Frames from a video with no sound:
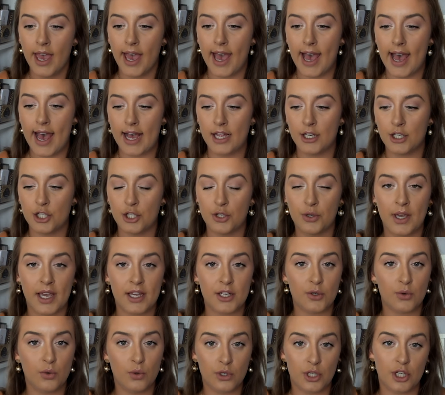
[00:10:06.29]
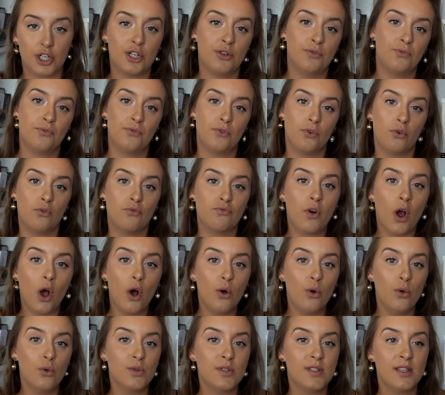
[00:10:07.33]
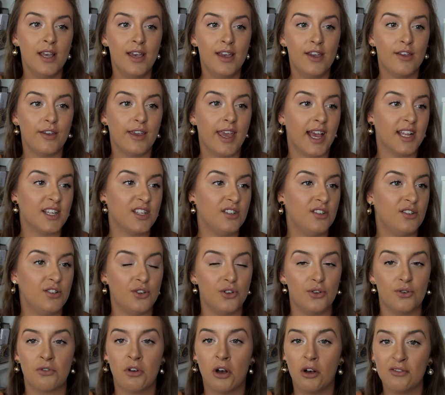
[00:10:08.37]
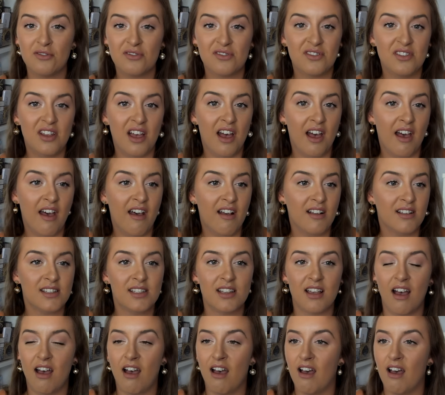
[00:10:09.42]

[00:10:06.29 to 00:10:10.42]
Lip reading: And you get to audition for roles, you get to do concerts.